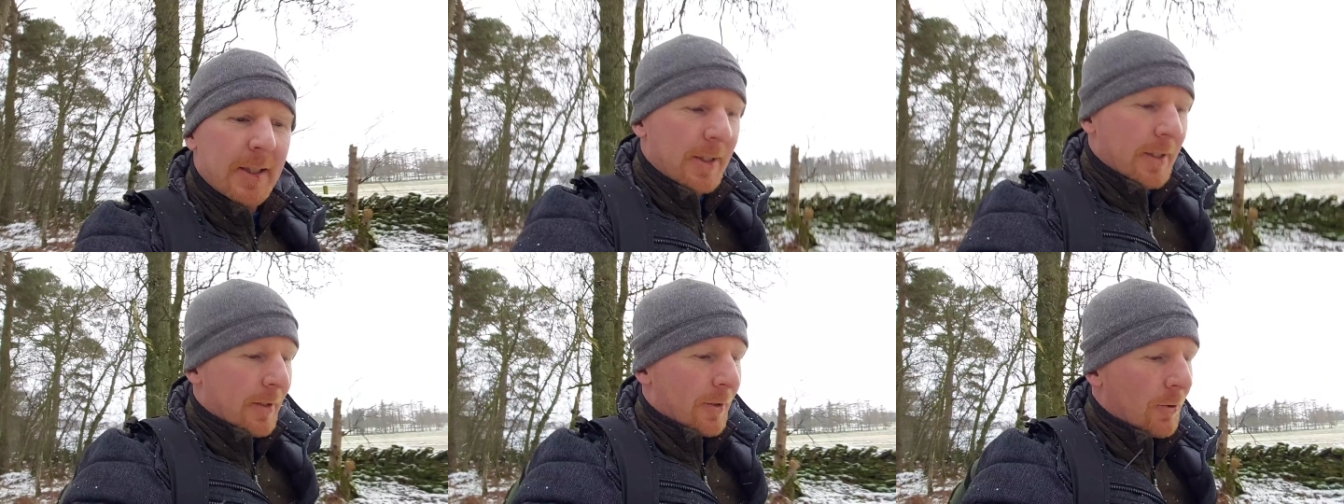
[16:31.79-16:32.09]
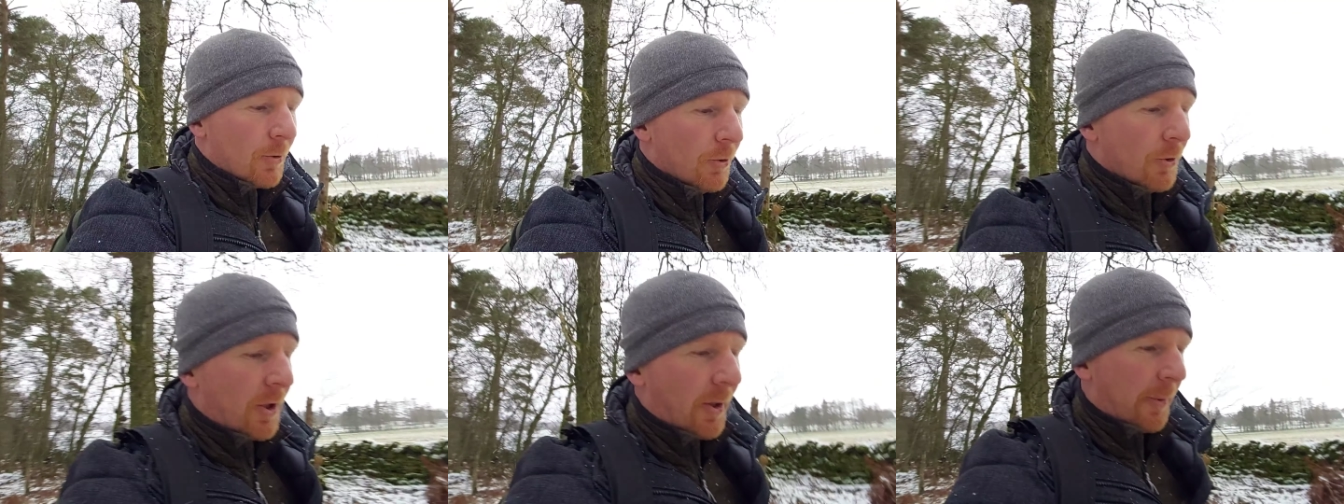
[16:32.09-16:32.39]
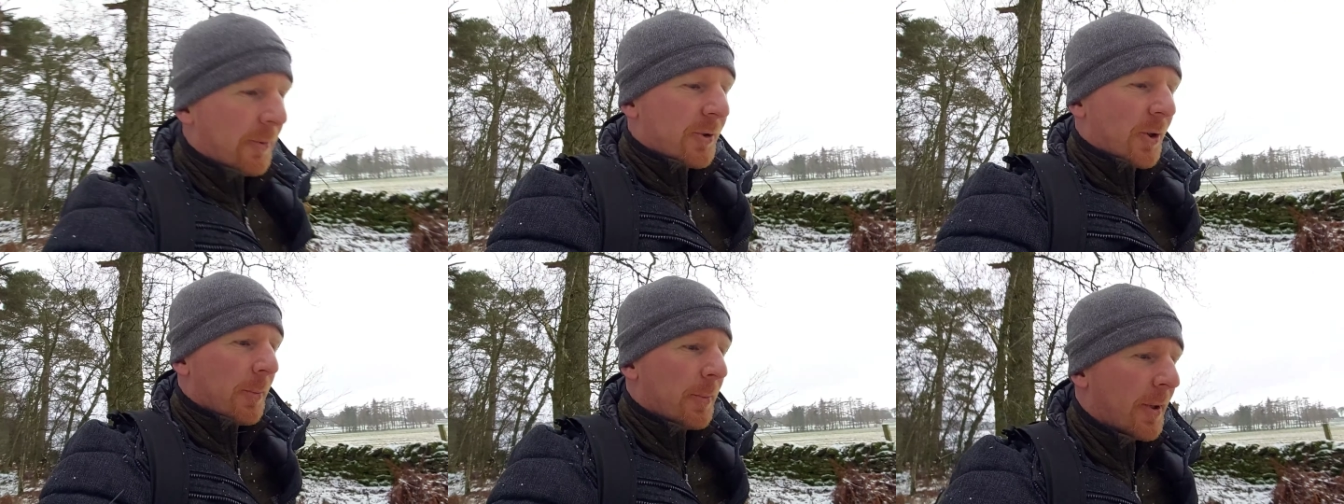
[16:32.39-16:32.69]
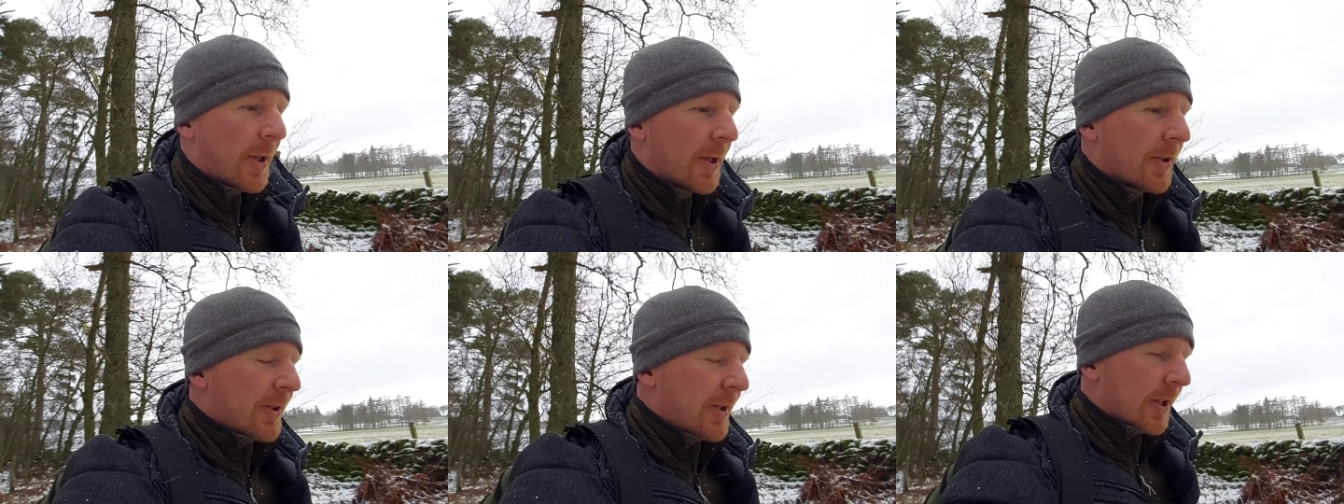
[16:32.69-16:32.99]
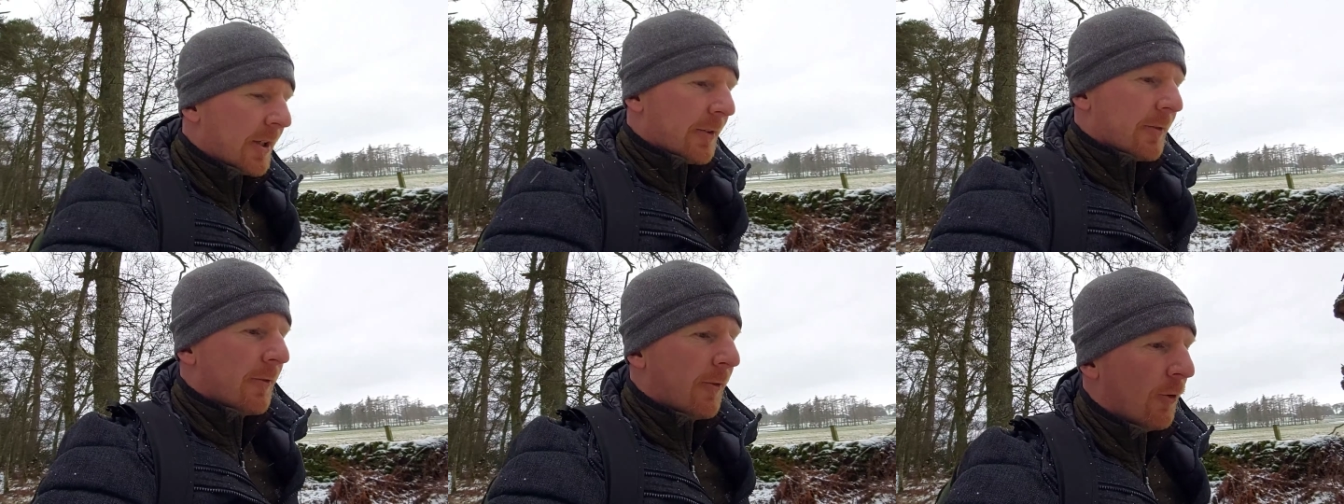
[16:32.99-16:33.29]
years ago and I was up there
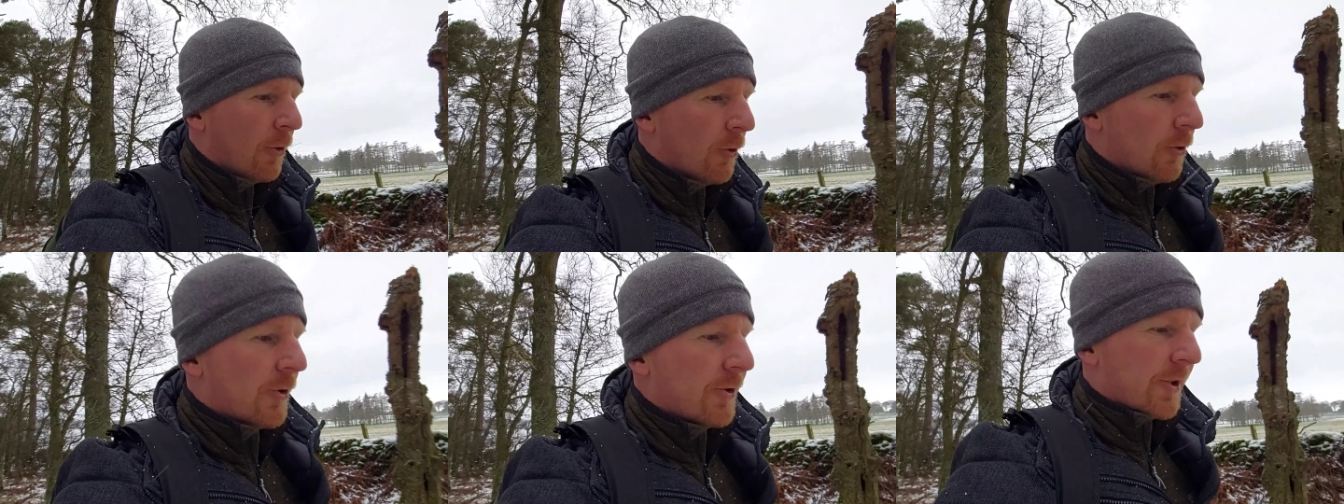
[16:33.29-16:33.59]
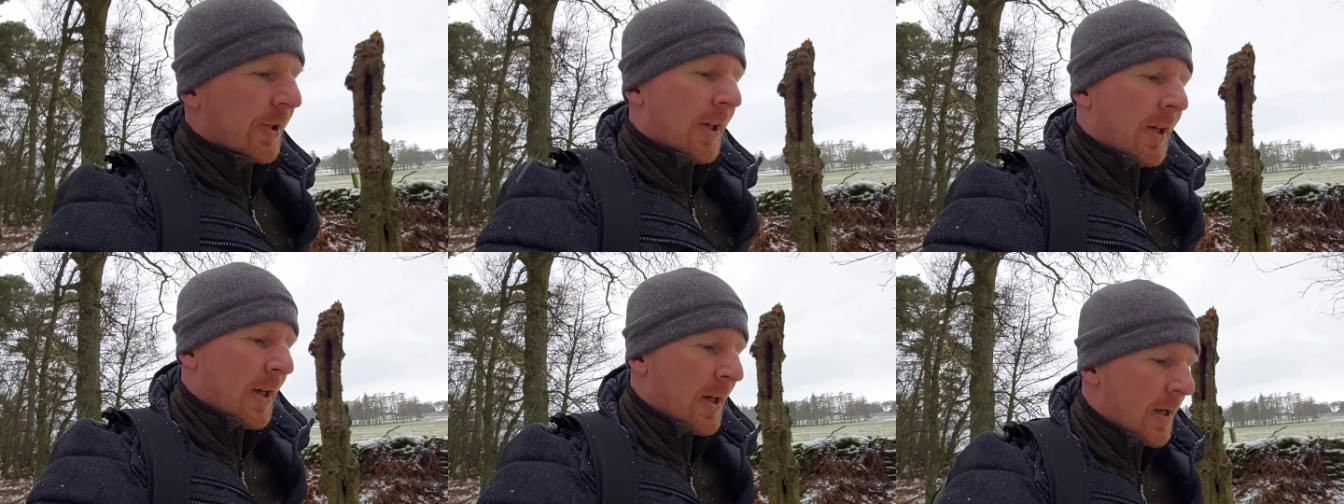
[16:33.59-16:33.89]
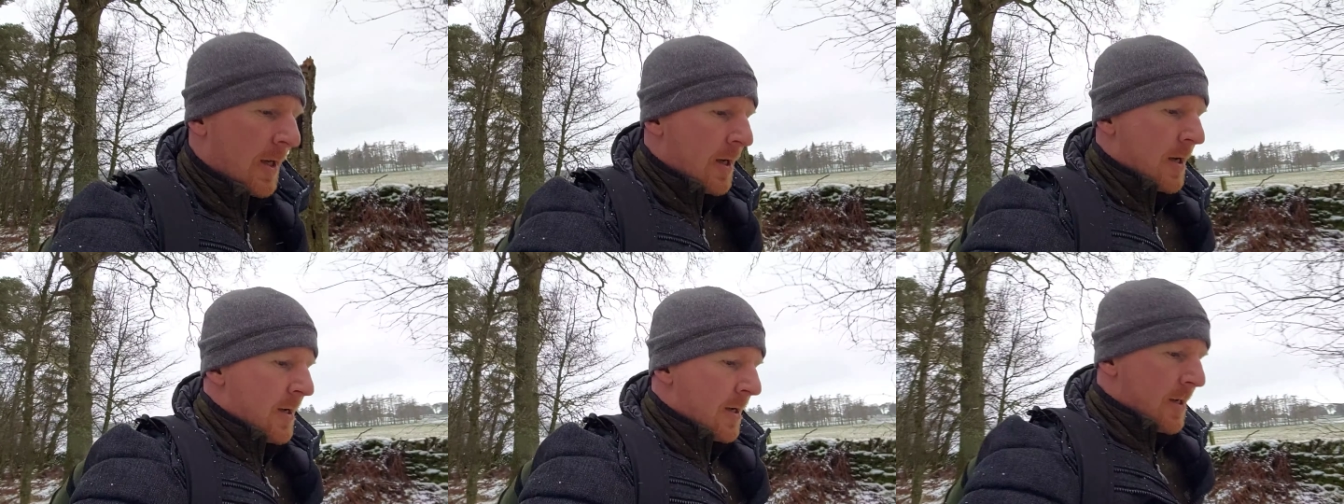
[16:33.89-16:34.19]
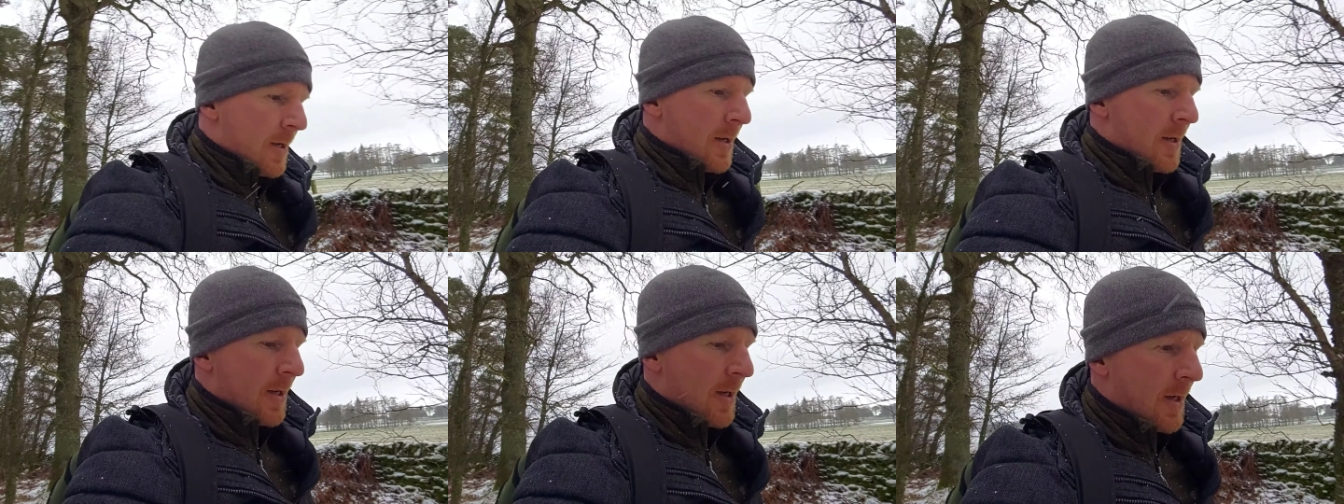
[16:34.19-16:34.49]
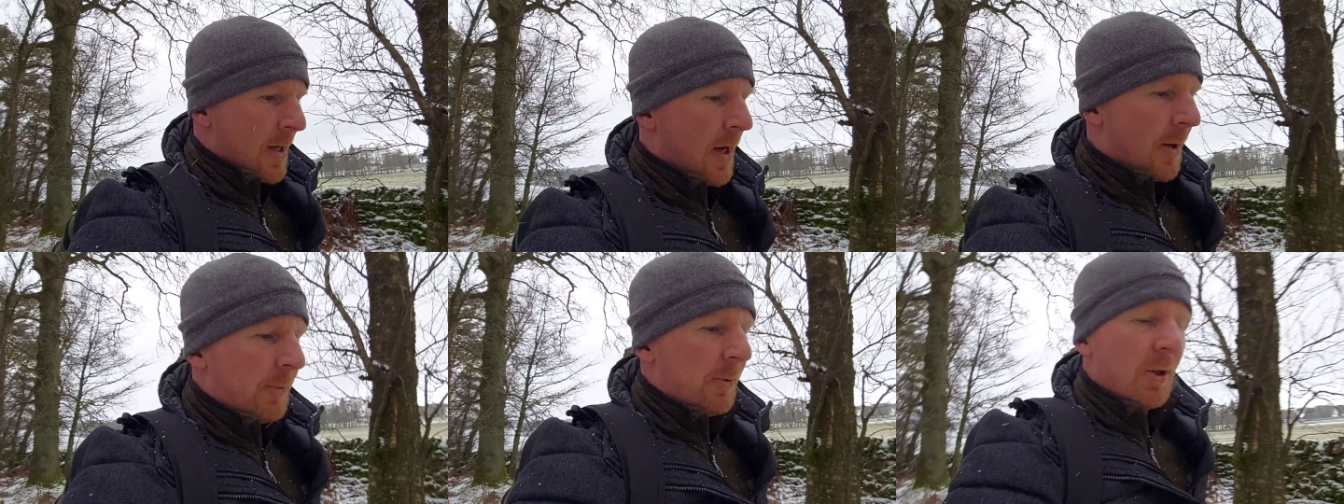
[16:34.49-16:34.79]
taking photos,
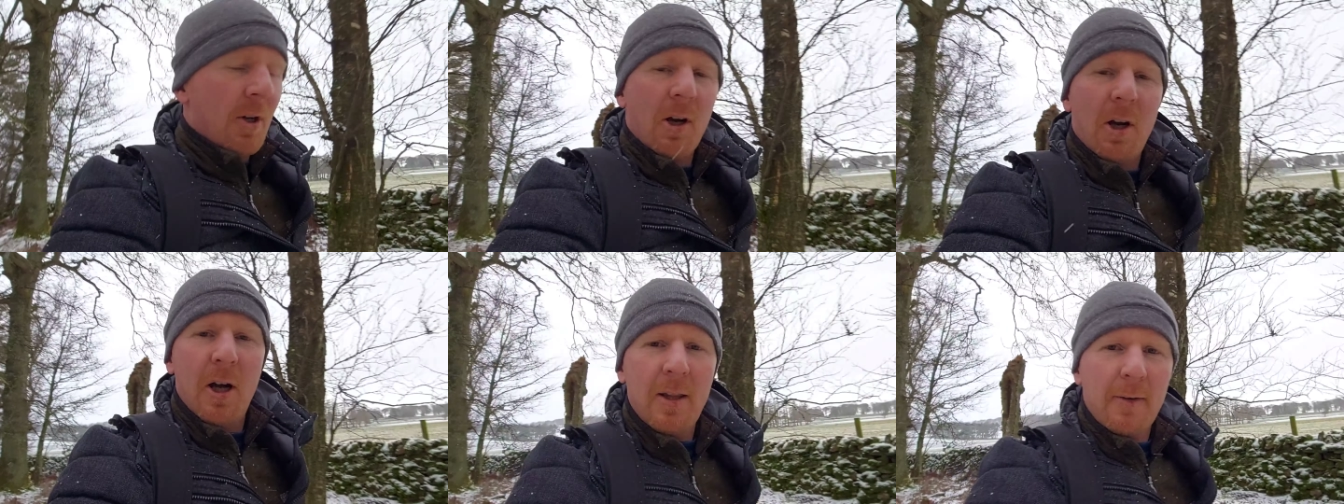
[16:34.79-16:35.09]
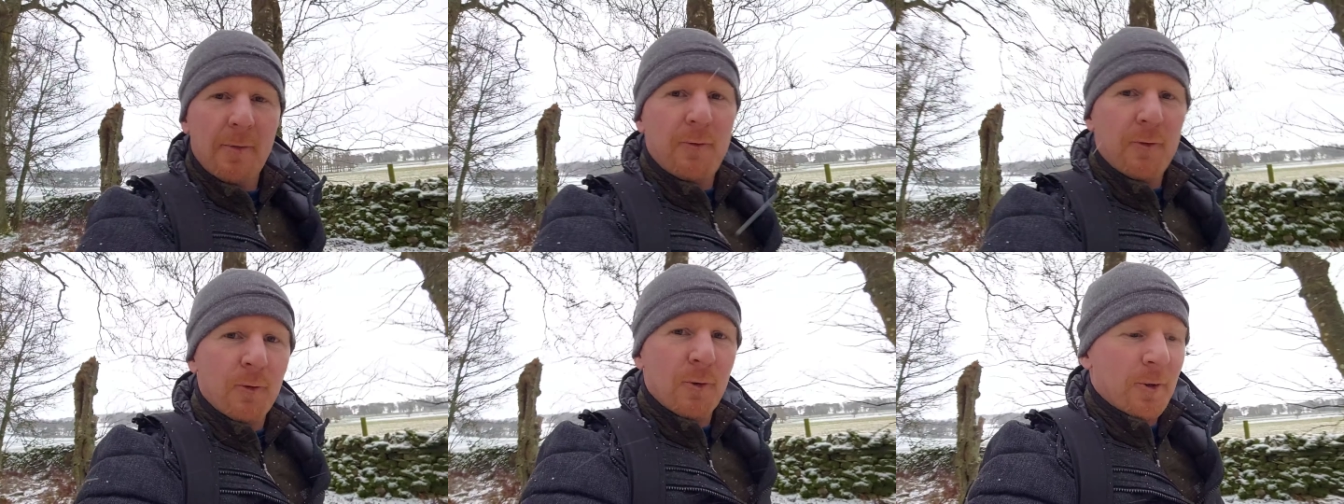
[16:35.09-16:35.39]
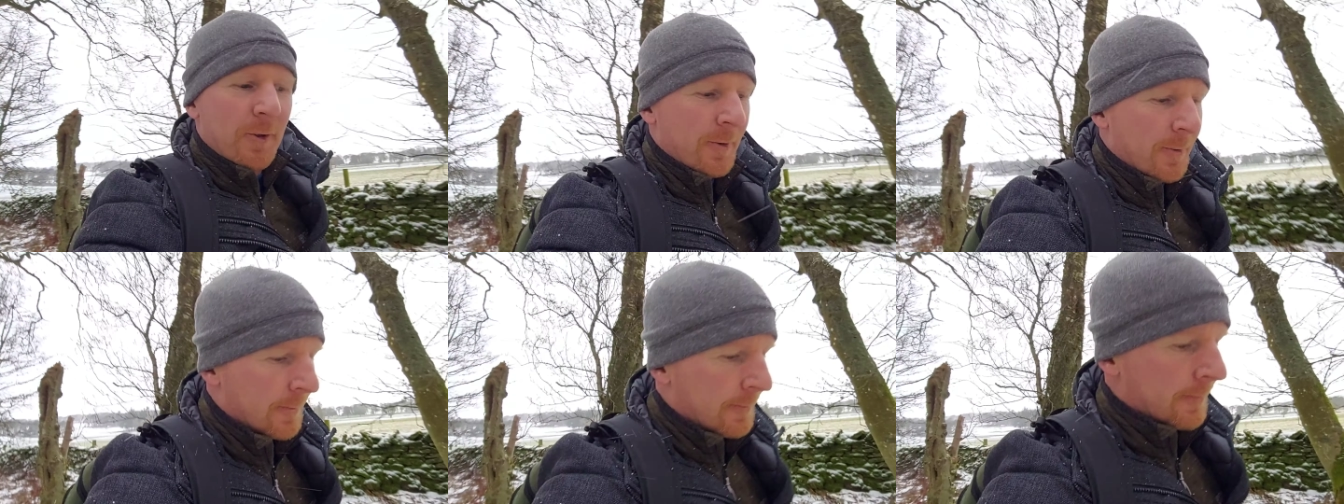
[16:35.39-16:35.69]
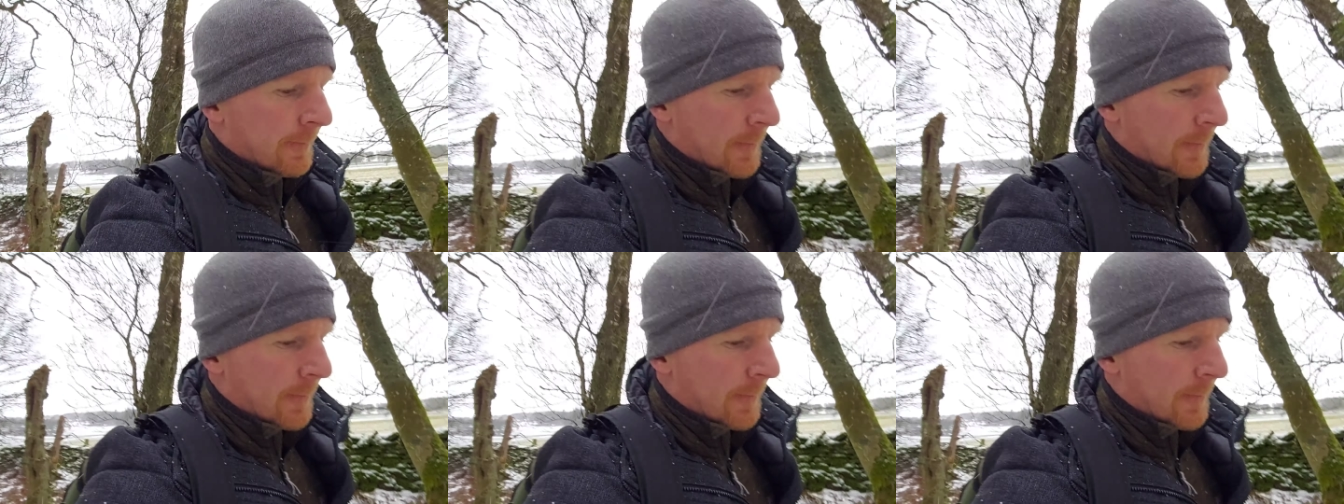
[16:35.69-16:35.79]
I wouldn't have had a phone.